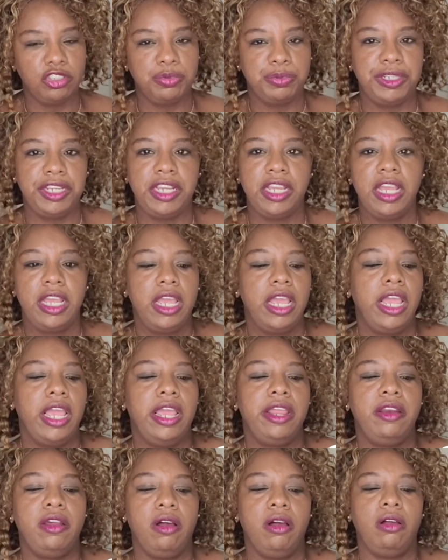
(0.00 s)
And
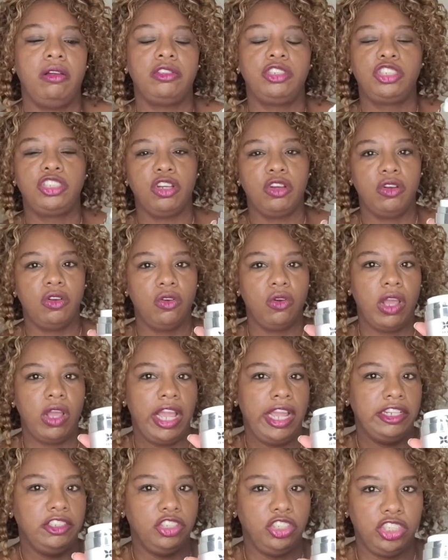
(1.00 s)
also I
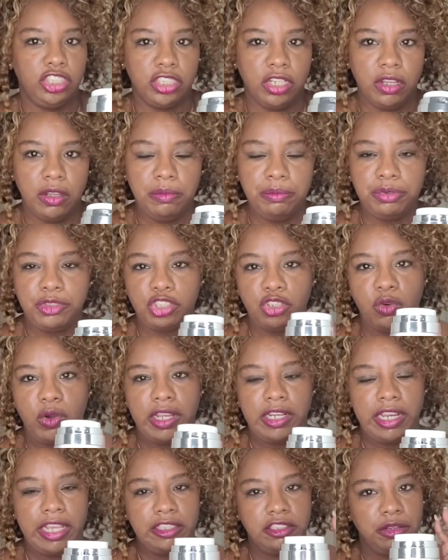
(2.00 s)
jump, so I like to put
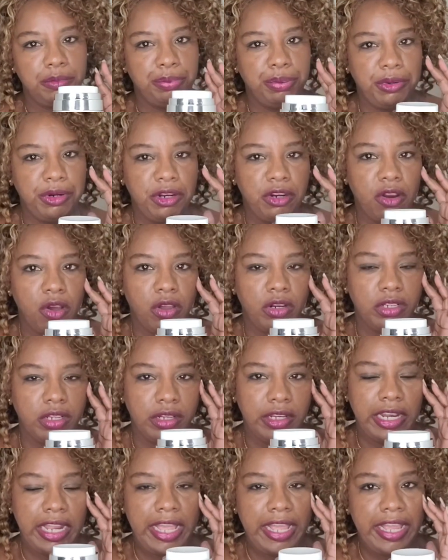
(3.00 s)
it on the
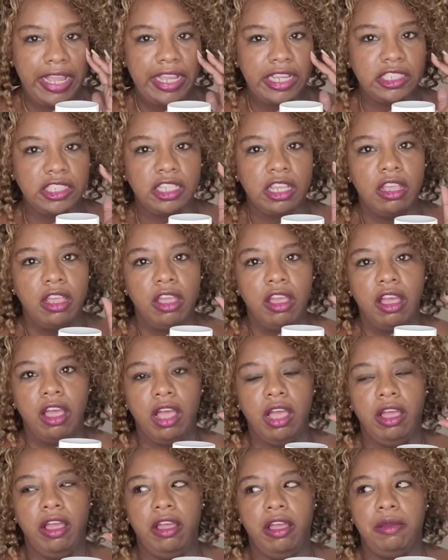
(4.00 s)
legs
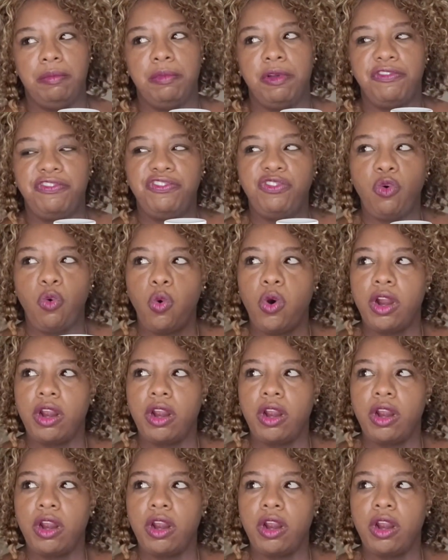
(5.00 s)
for